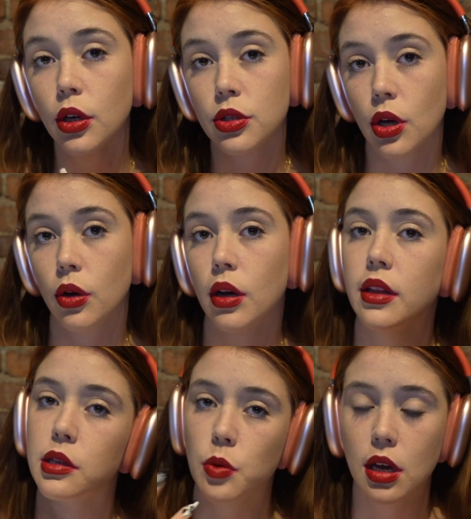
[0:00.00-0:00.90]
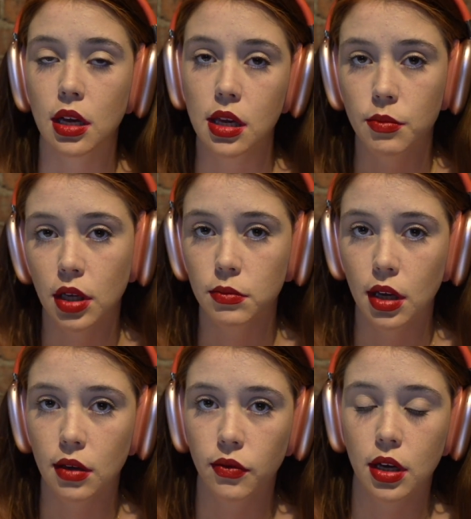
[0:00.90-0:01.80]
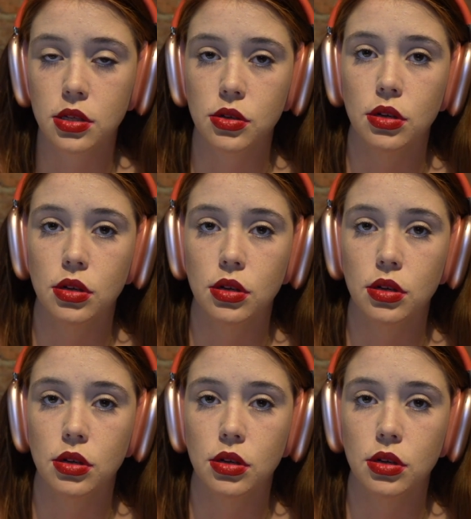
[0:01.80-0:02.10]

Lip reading: So that's why I emailed my advisor